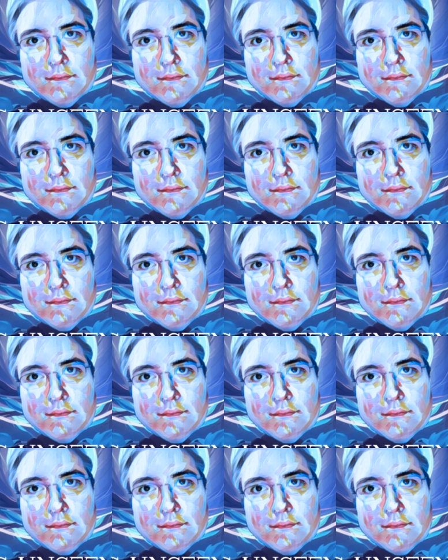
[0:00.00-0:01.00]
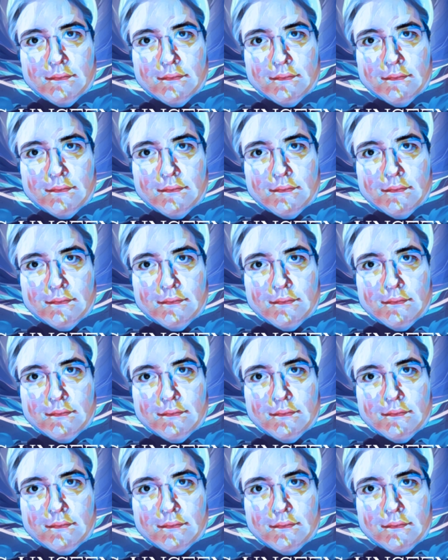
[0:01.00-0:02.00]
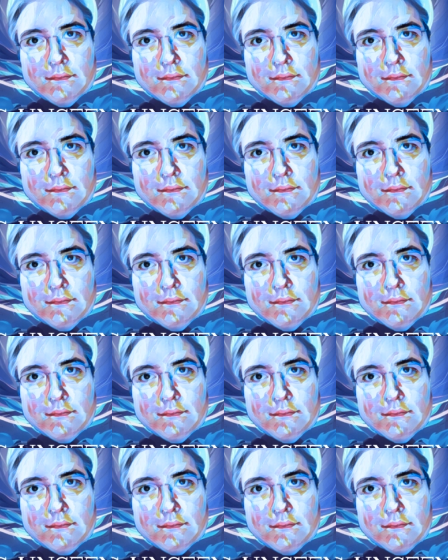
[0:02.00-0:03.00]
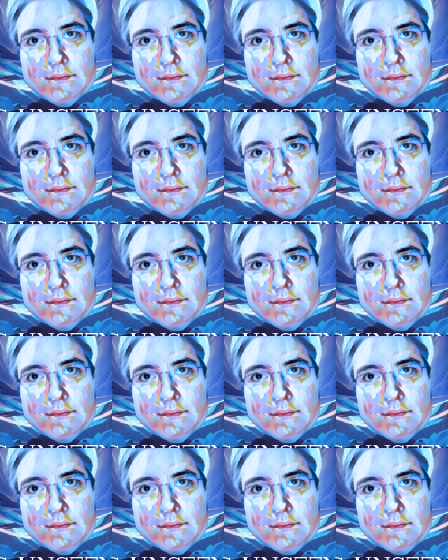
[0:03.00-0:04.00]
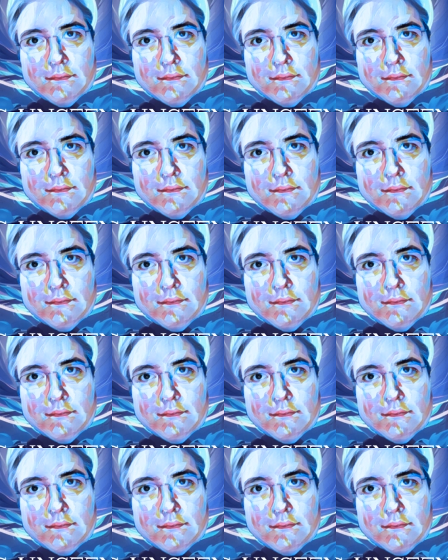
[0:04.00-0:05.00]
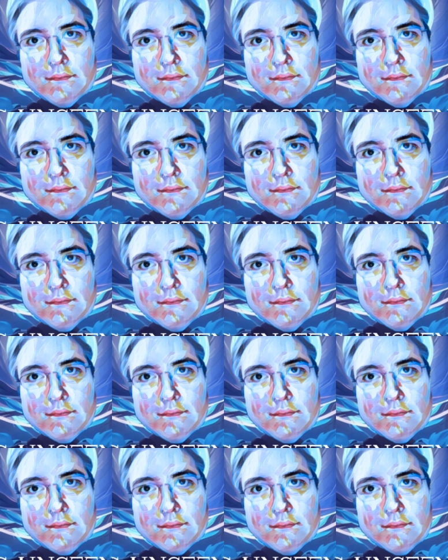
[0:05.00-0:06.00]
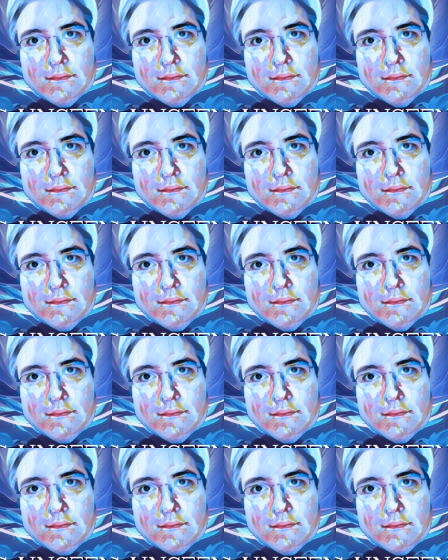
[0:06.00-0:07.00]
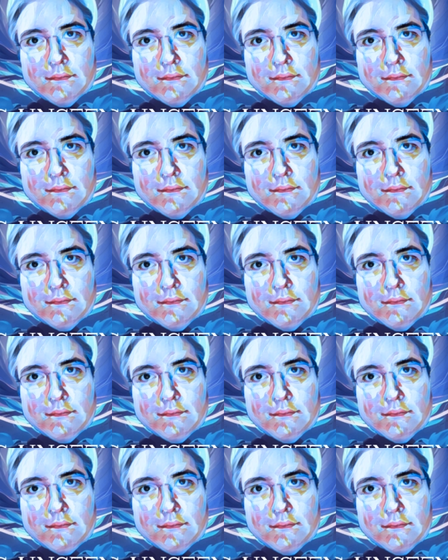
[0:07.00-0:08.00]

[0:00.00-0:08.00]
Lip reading: This is a still picture; no speech is visible.